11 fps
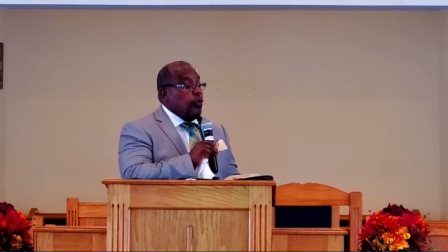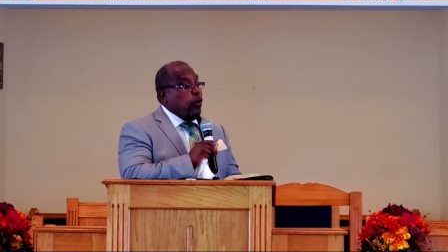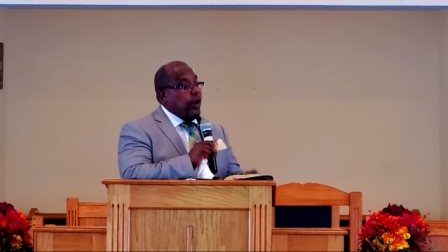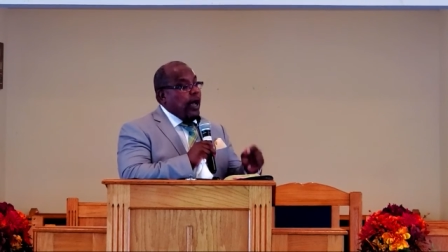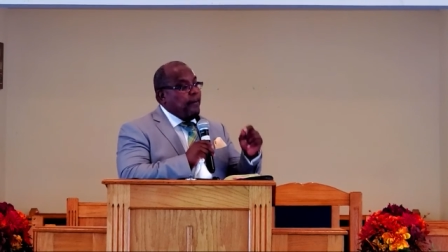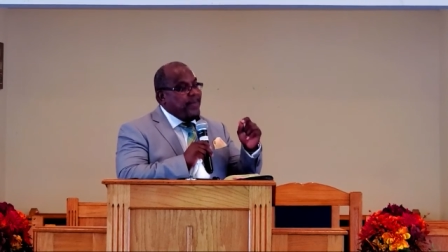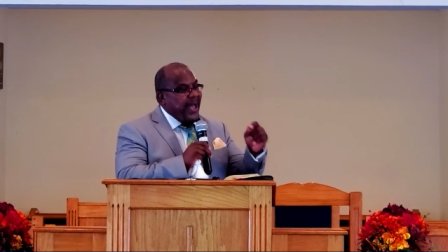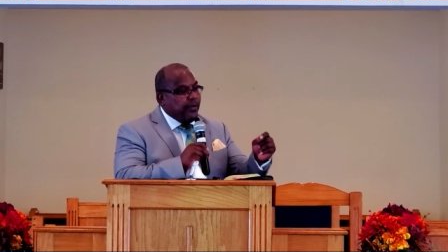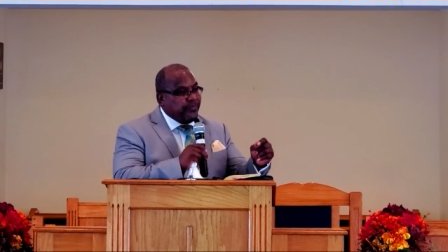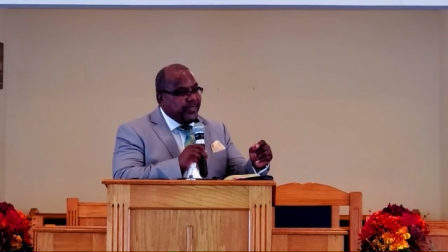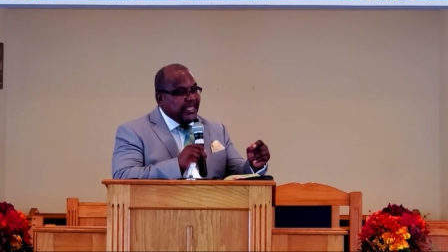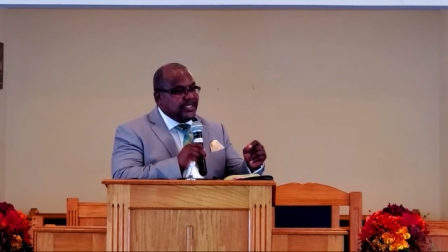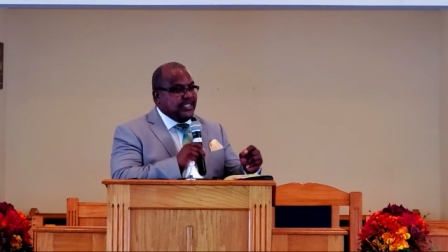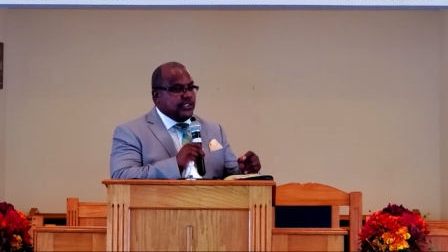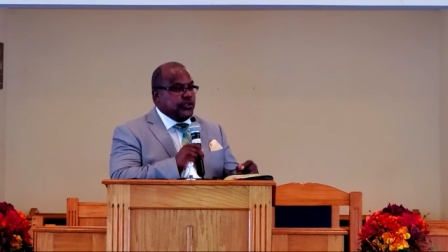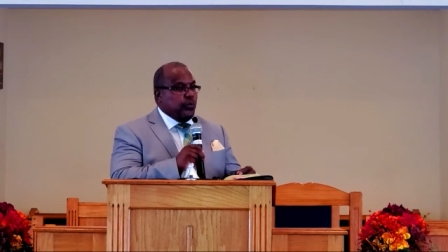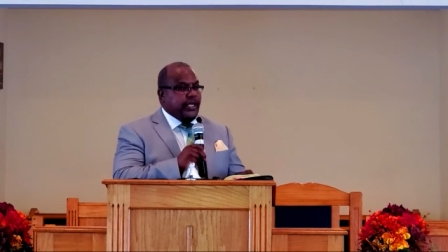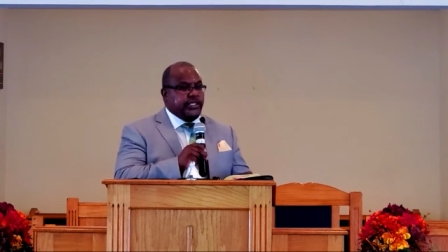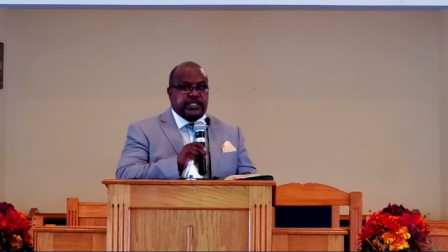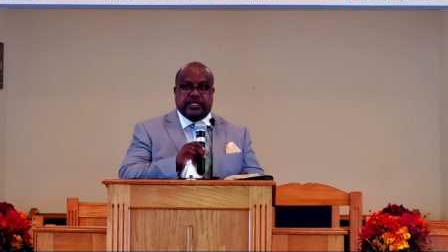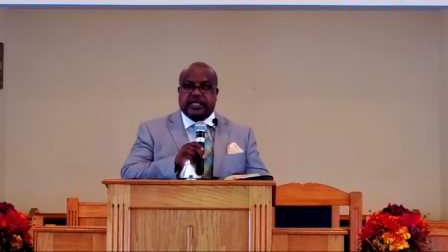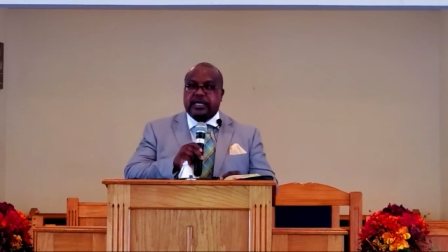What about this
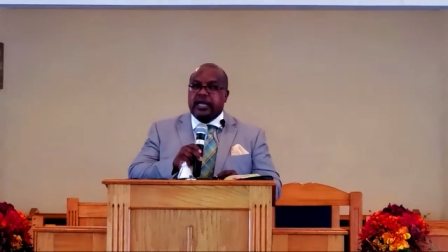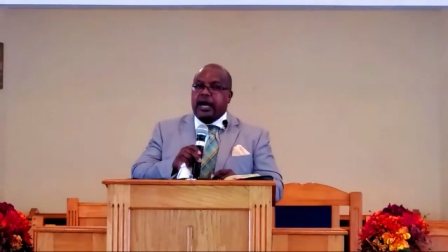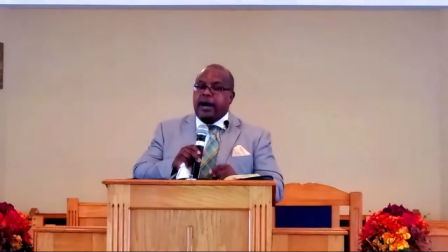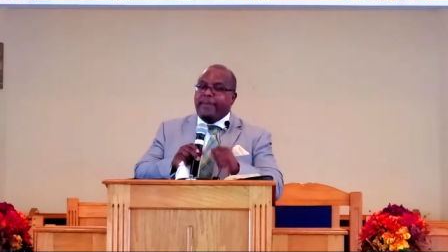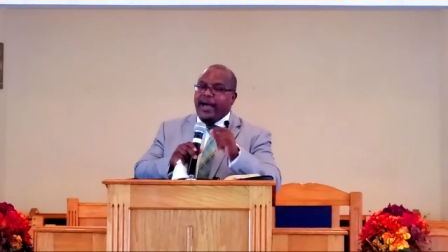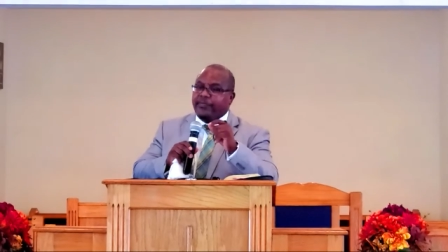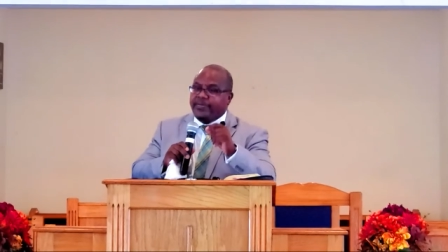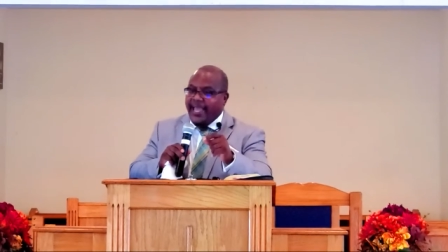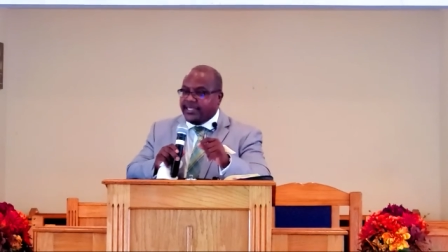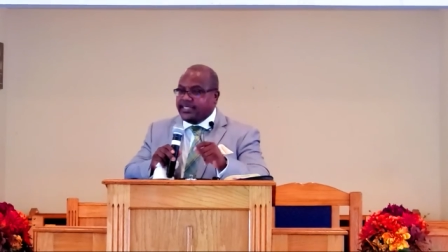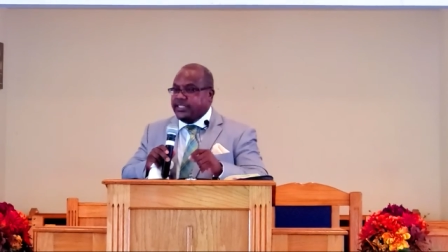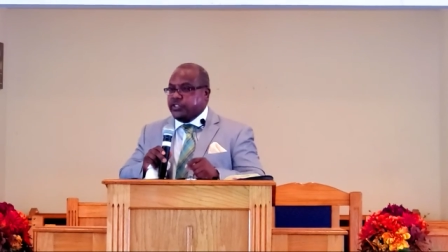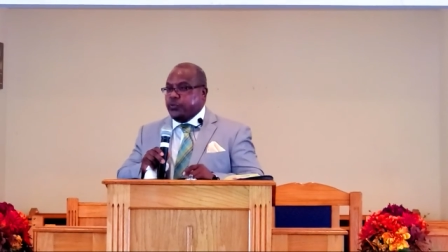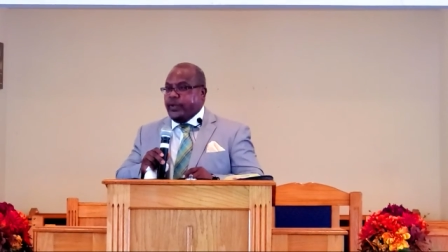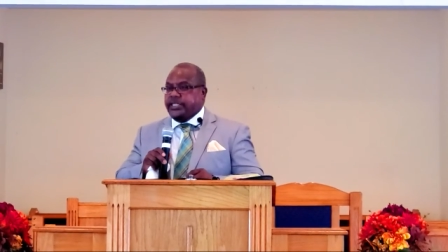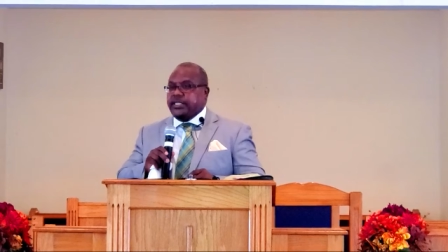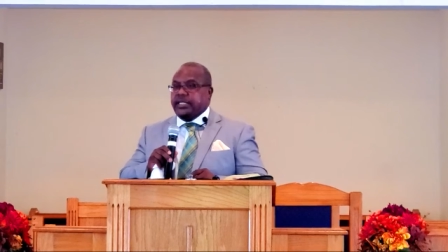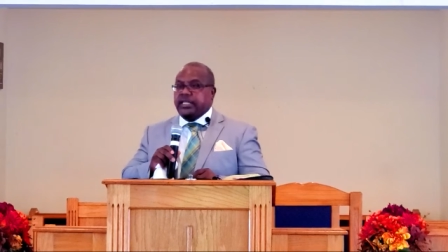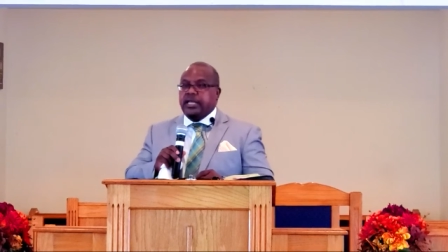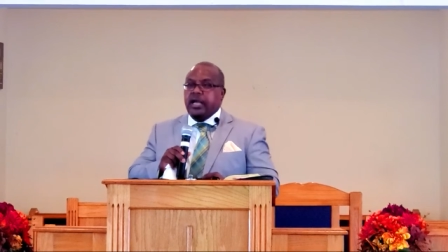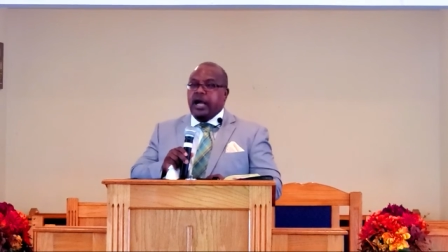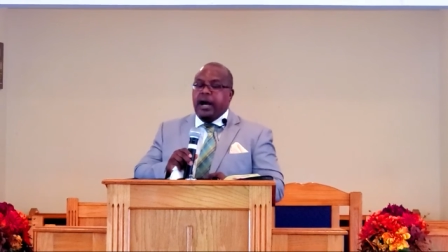situation? About that situation?
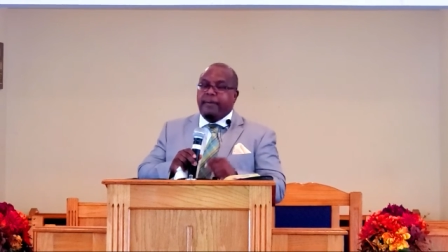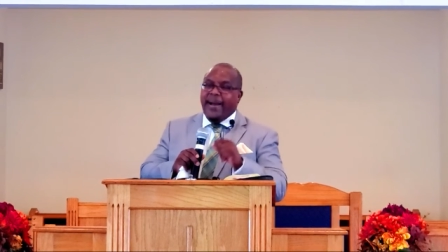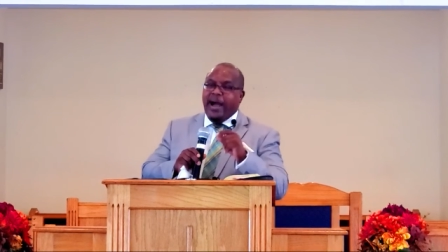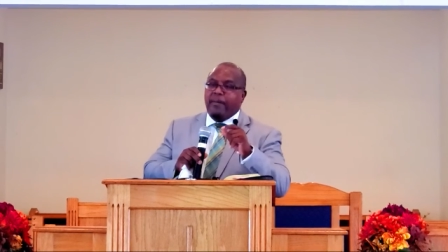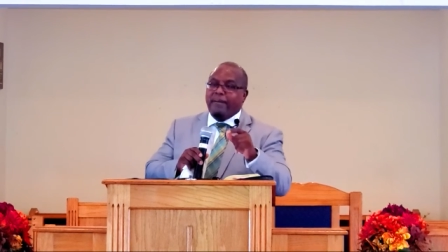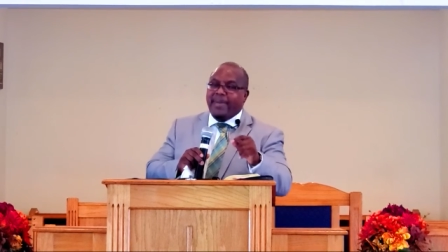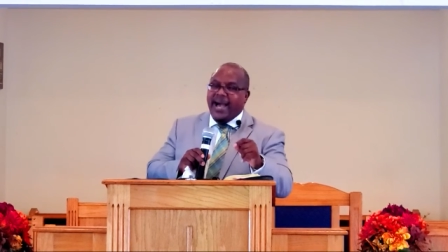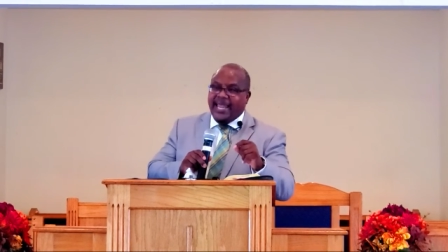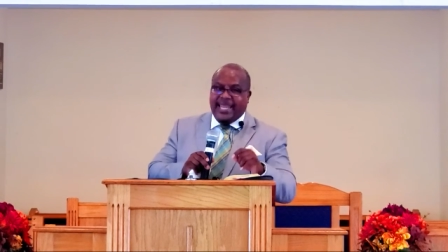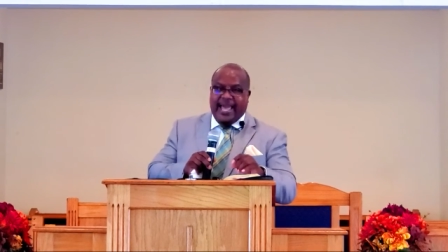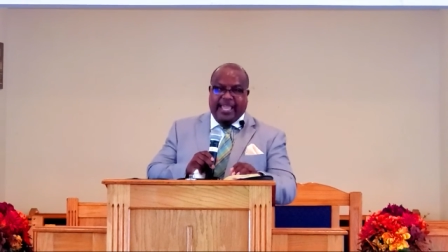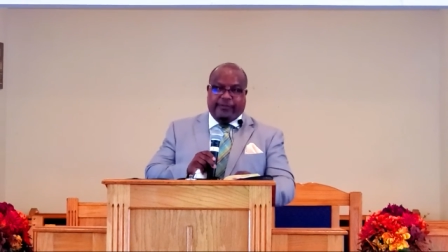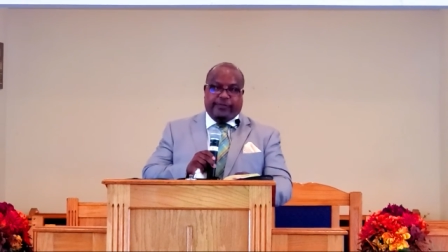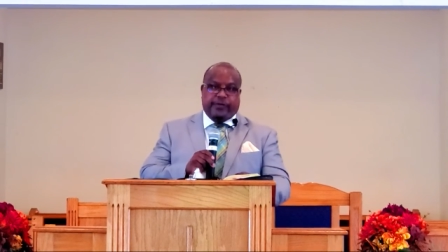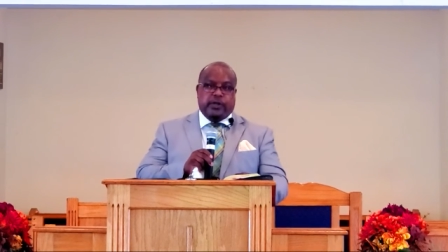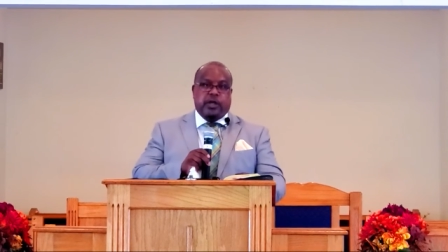About my life?